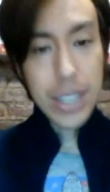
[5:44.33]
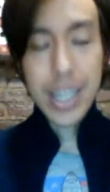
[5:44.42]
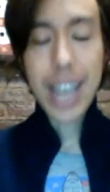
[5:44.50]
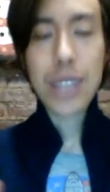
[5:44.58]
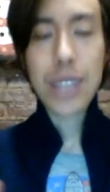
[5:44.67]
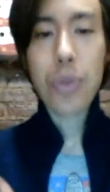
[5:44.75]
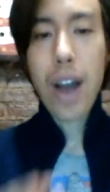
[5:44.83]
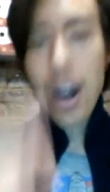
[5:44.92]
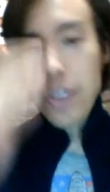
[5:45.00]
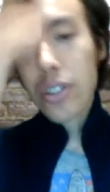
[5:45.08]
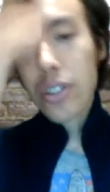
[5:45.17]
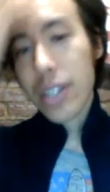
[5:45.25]
this case were
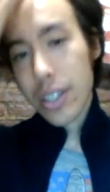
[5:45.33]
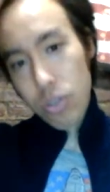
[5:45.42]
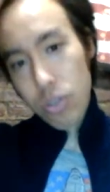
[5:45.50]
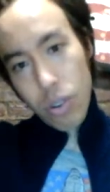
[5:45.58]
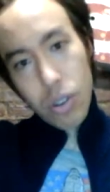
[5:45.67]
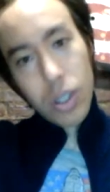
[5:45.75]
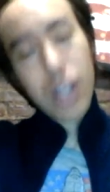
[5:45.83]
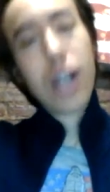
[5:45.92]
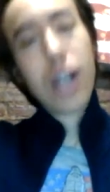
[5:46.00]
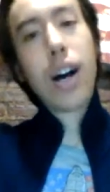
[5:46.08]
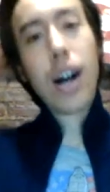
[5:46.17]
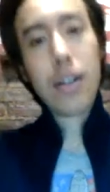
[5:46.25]
under the
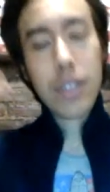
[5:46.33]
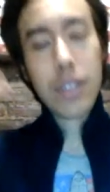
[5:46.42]
control